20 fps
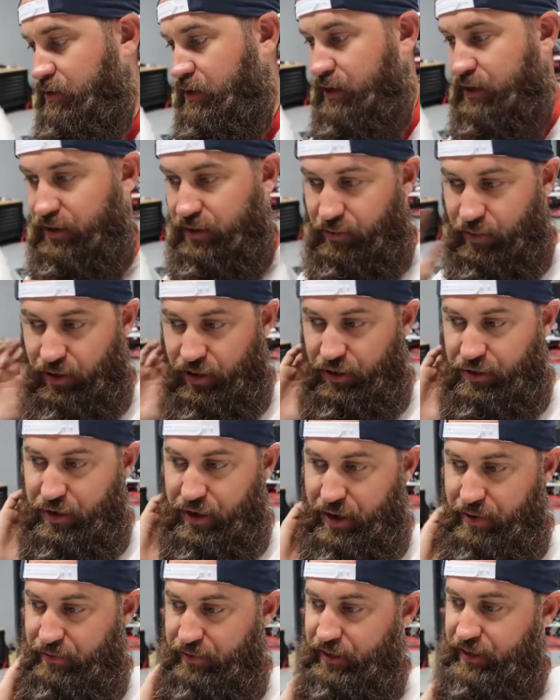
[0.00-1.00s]
one other
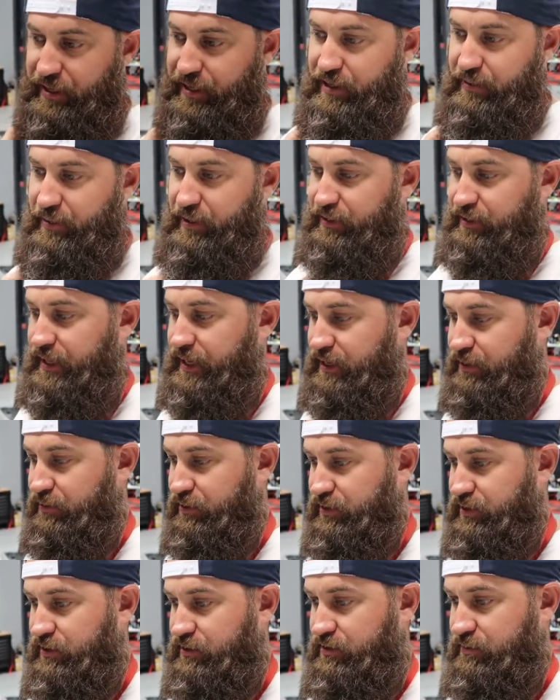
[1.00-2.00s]
thing I really like about the
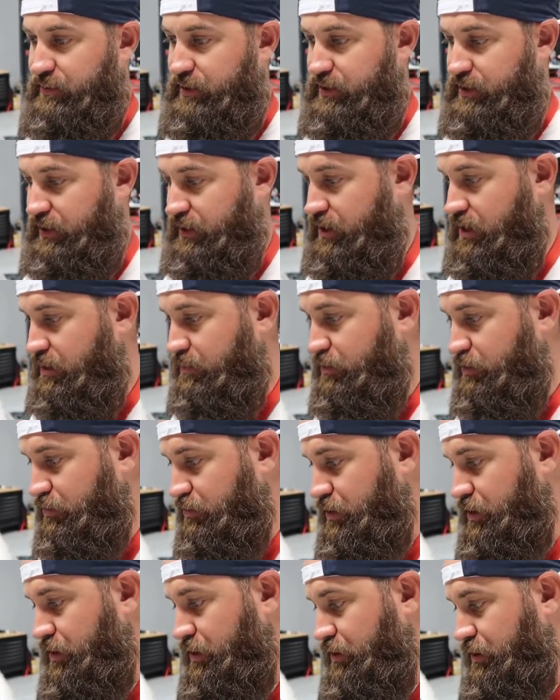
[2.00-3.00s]
AccuAir system is it comes
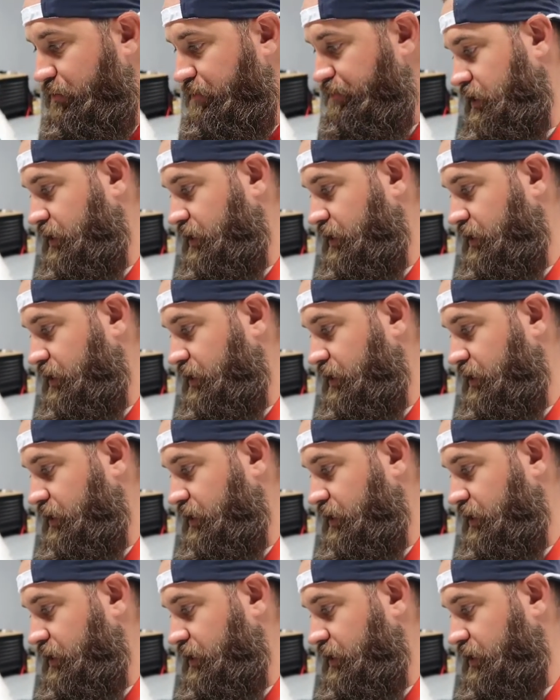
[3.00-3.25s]
with